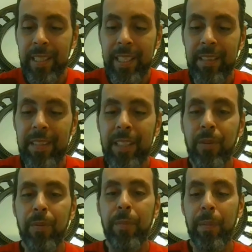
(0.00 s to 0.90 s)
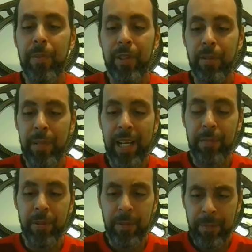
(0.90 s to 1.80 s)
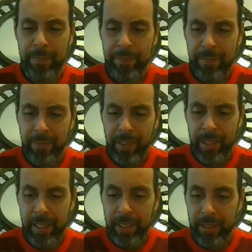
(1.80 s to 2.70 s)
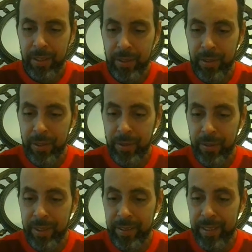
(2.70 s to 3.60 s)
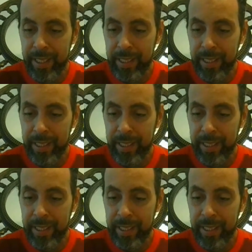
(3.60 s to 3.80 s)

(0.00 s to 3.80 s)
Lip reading: things that to remember in the Bible. The good news is